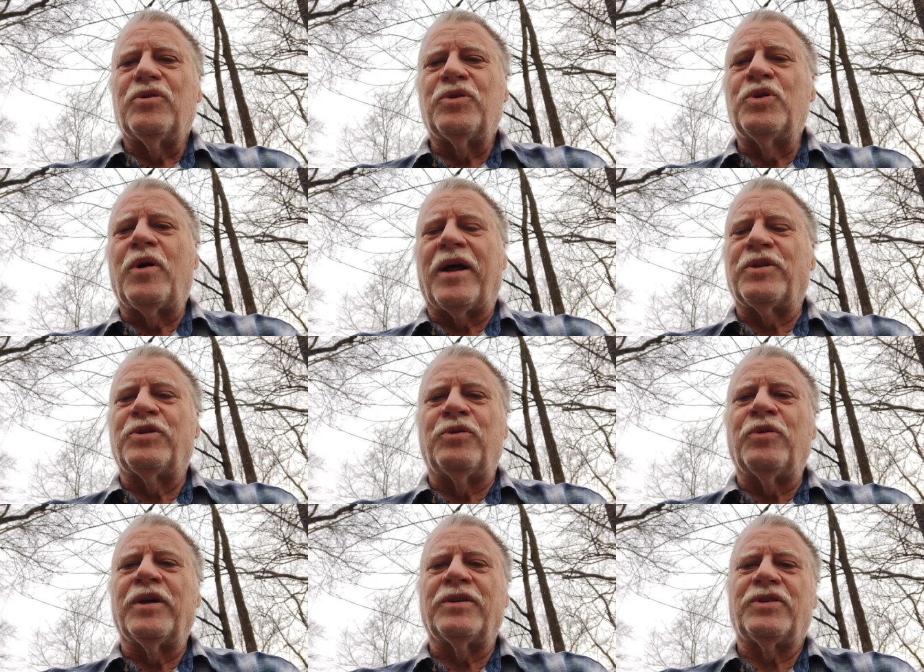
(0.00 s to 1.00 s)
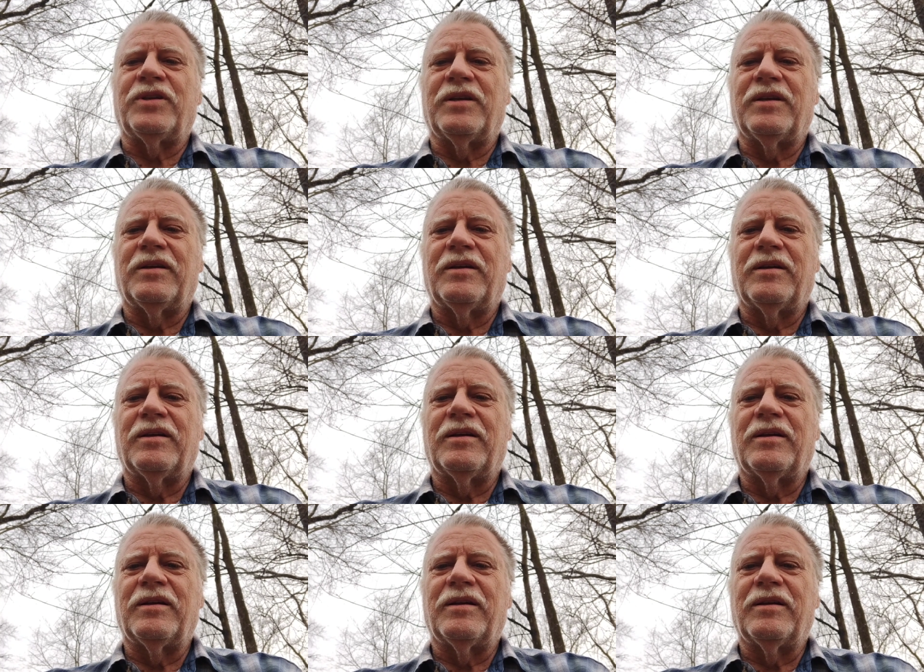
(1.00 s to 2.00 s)
knew how to do this?
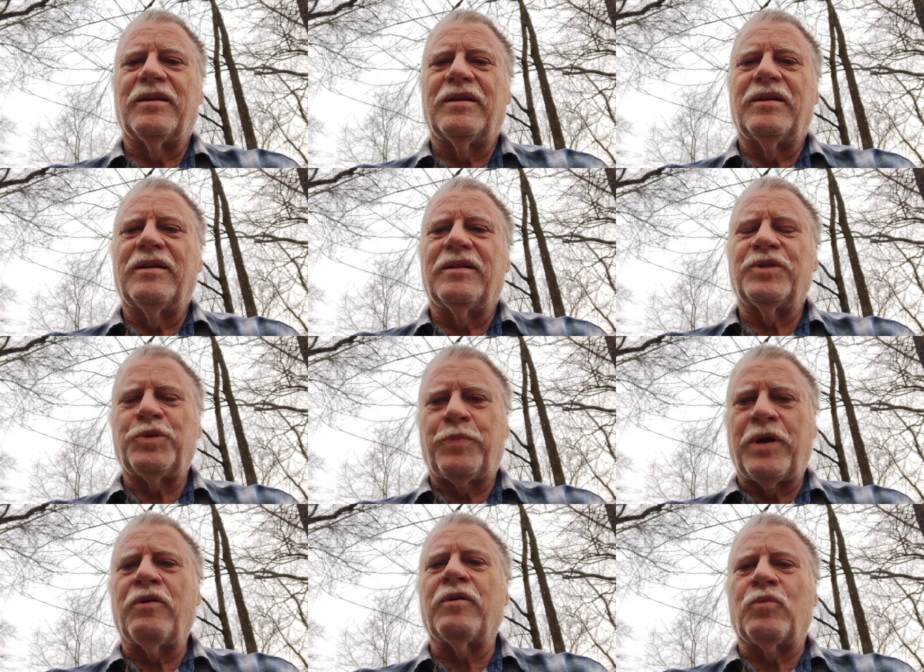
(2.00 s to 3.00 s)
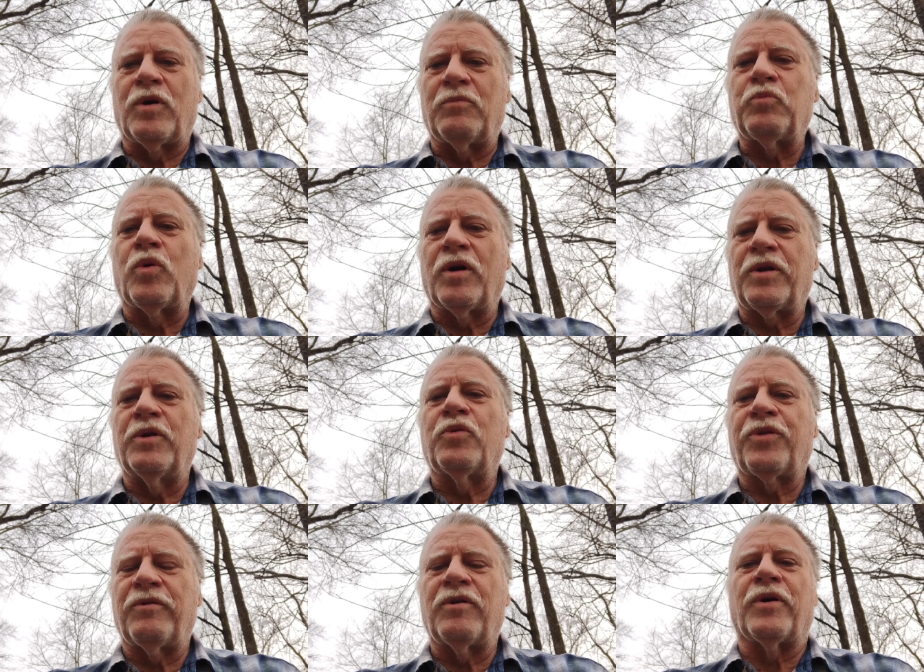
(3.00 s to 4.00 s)
The Spirit will work you
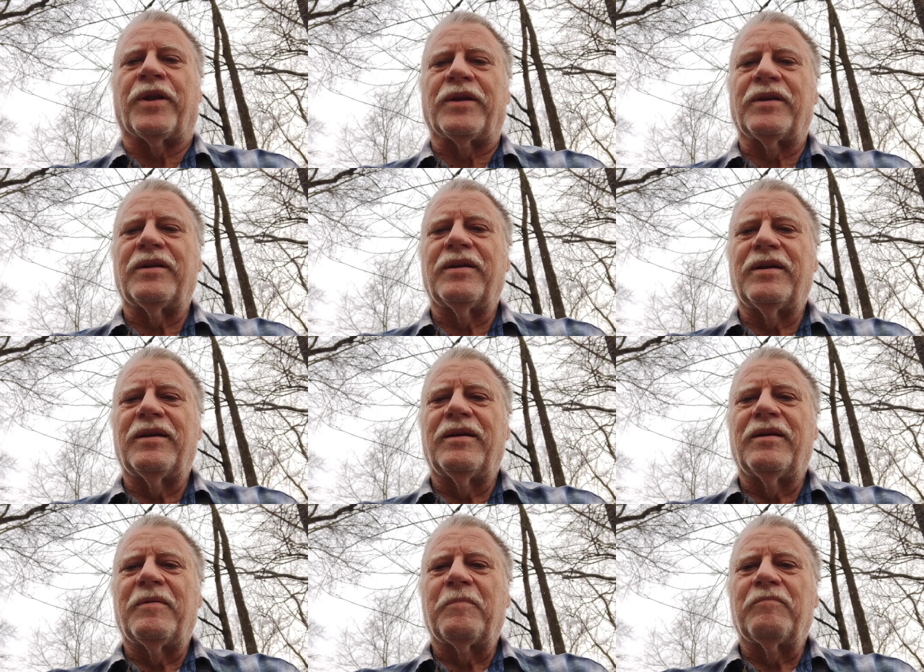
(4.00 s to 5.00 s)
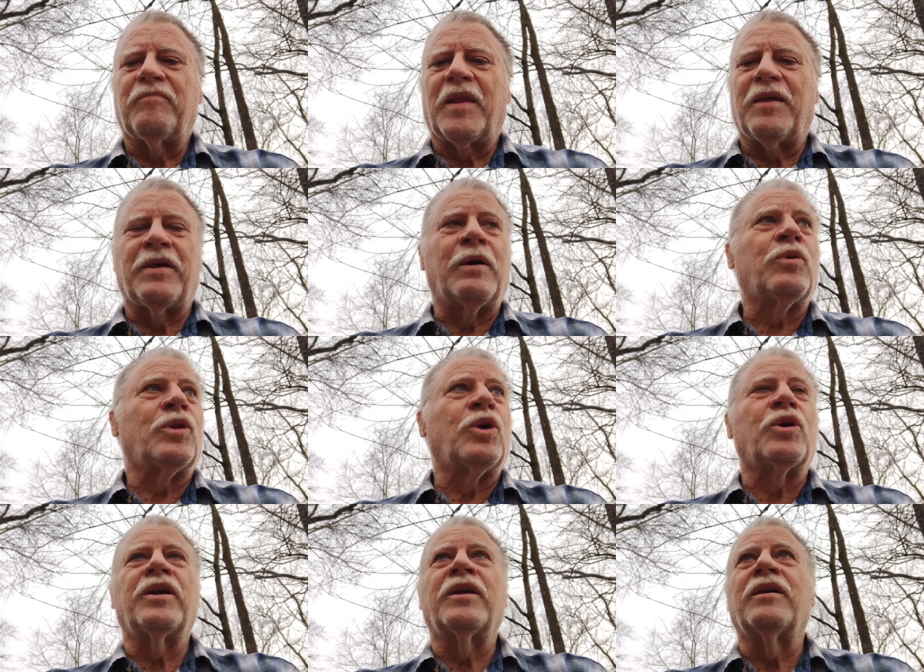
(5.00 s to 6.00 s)
through it. They were
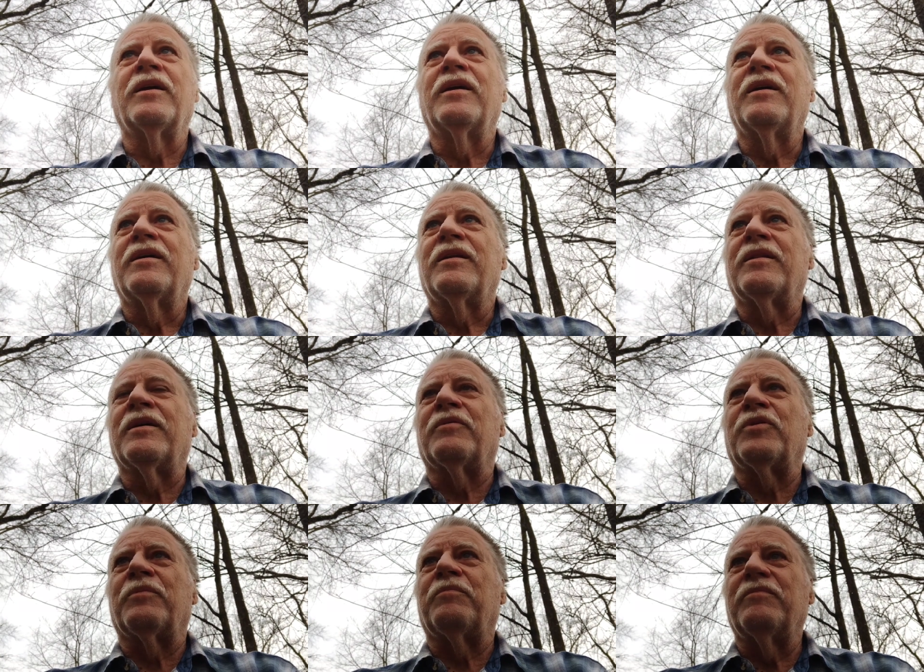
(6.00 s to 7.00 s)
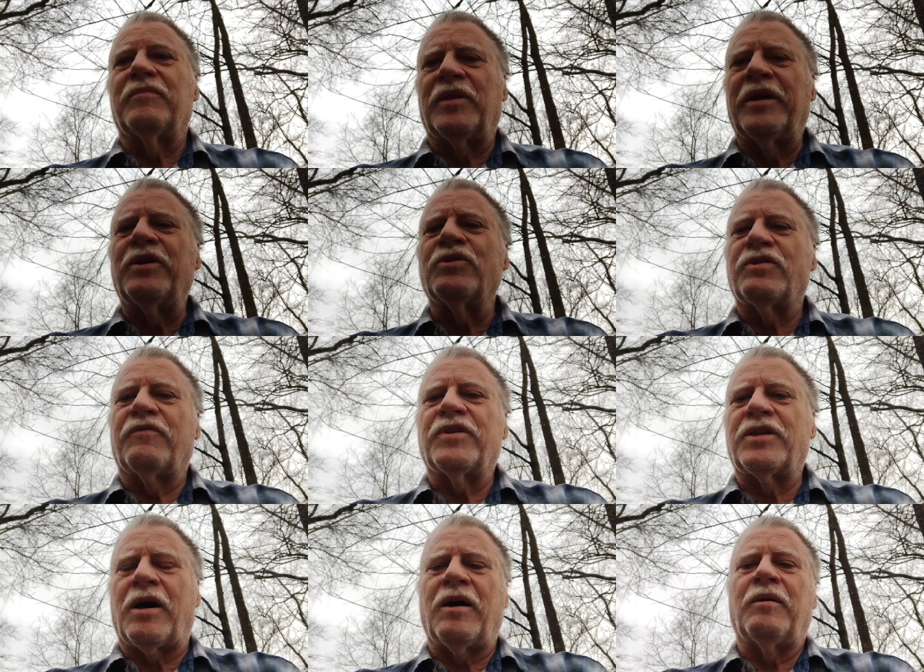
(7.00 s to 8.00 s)
looking, the, the leaders of the
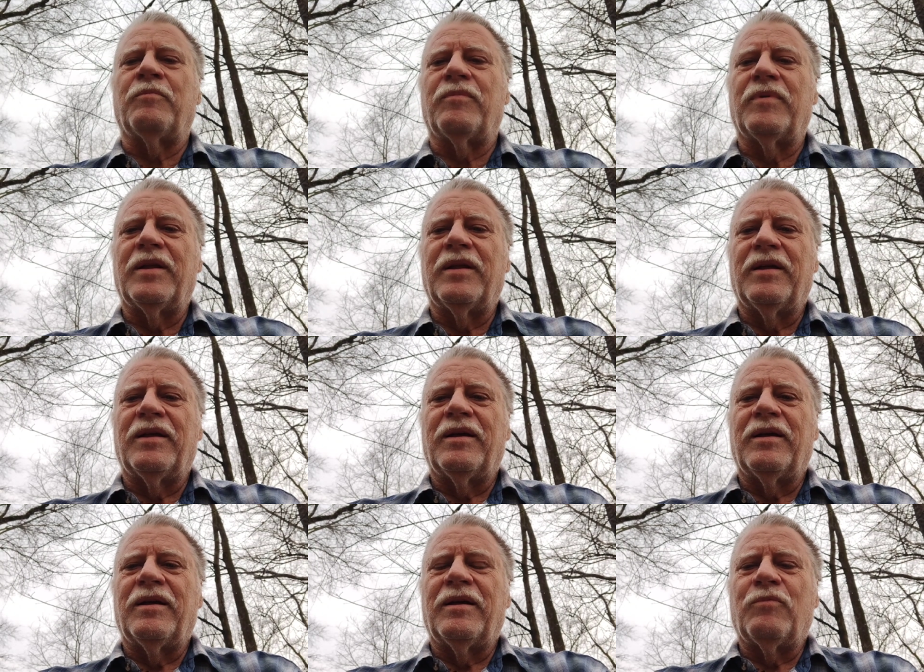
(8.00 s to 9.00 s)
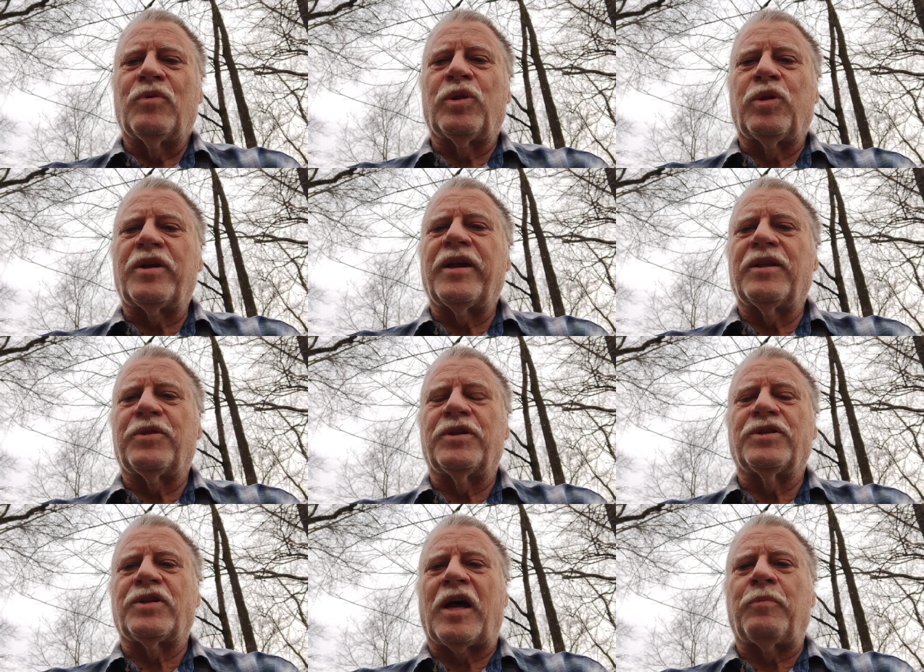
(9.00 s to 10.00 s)
time were looking at the
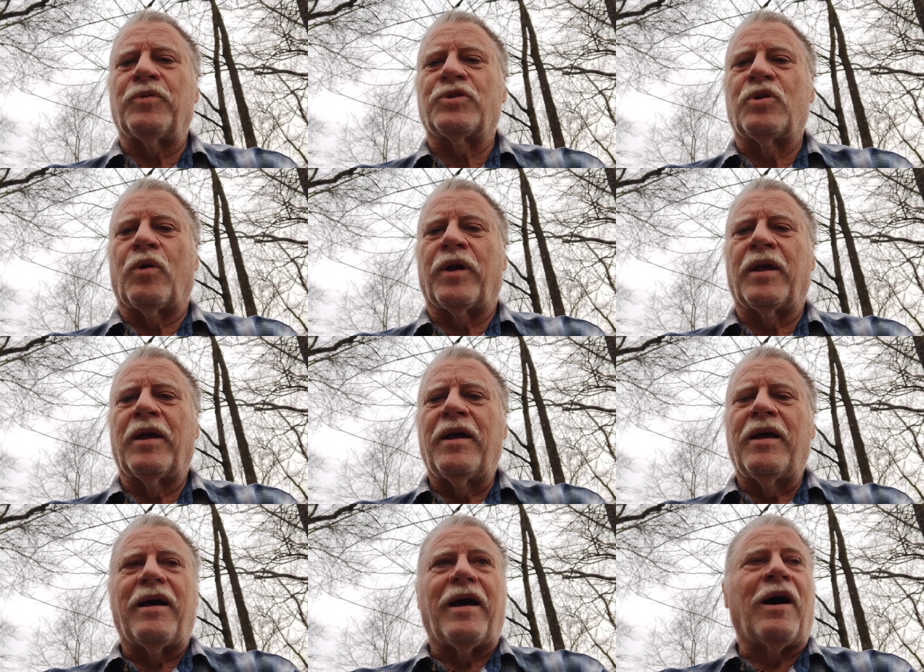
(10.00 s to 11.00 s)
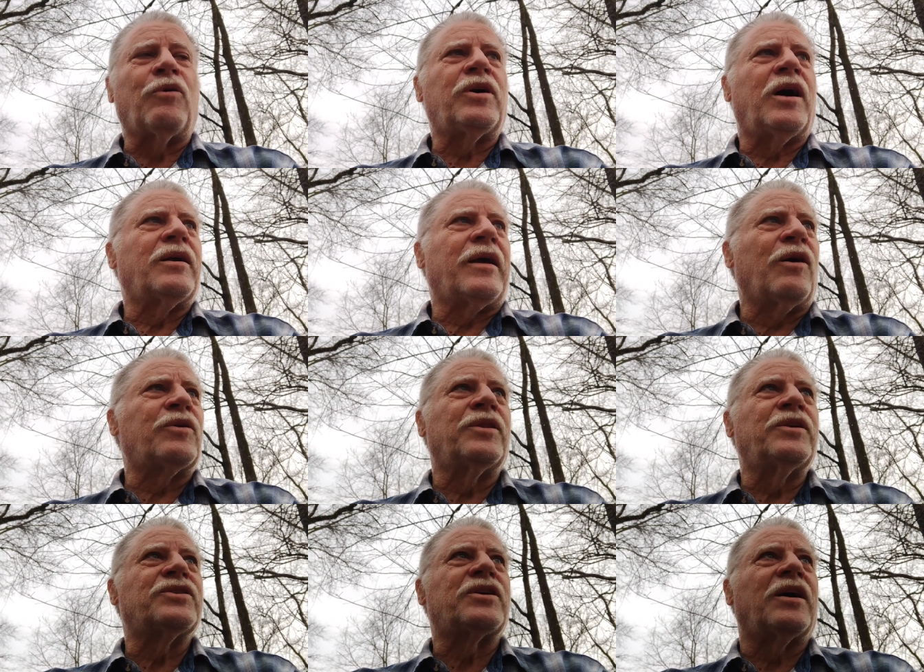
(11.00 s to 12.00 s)
disciples going, how, how can
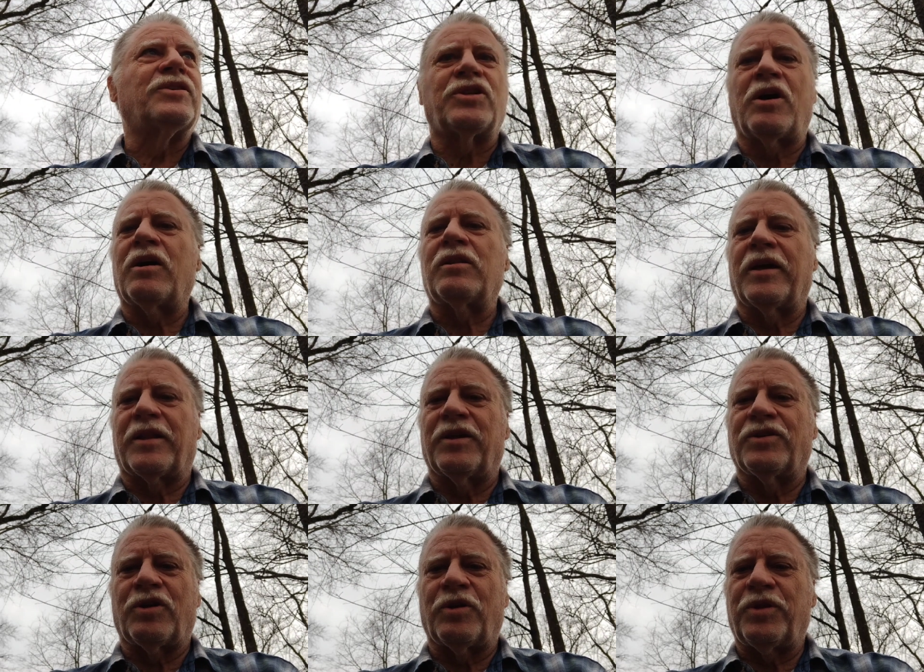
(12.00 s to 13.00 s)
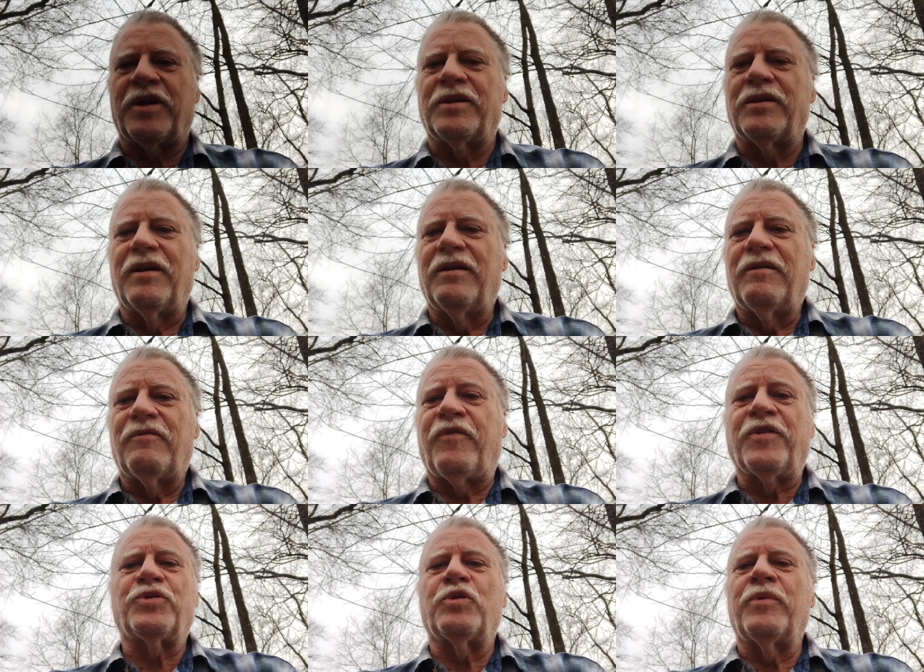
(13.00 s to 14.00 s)
these guys talk like this? Aren't they
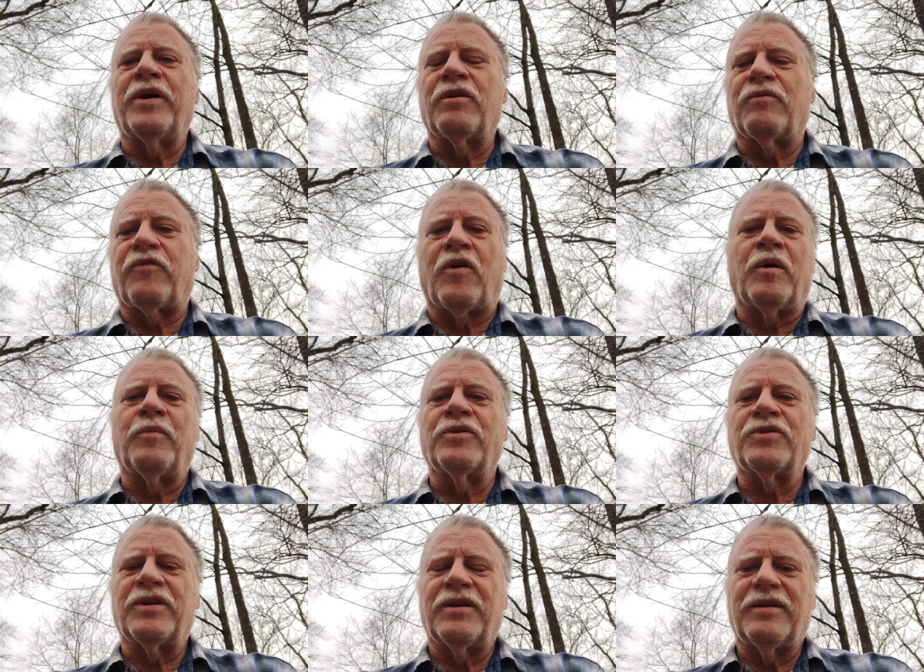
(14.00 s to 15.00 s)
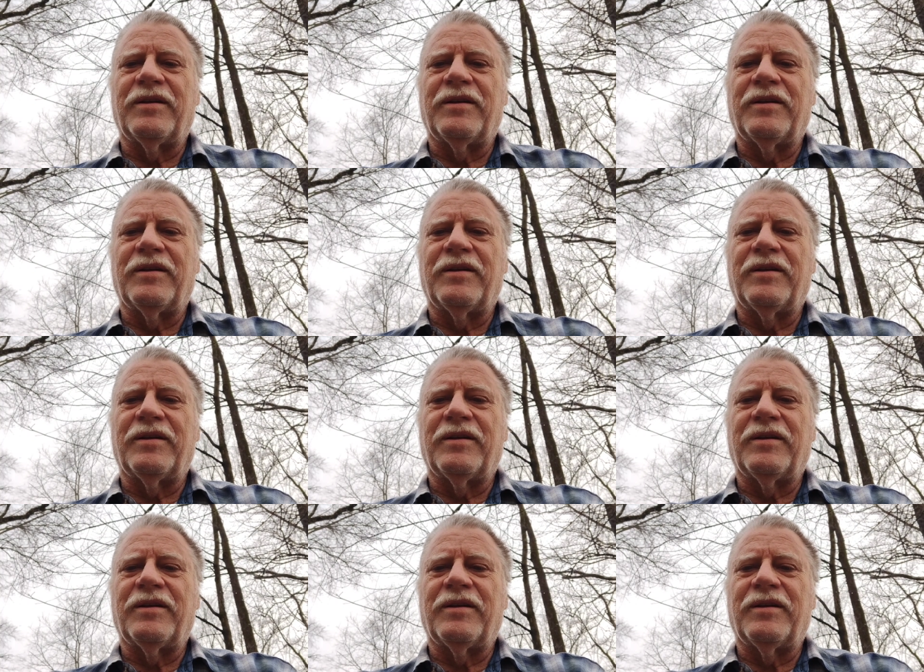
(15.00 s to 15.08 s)
fishermen or farmers?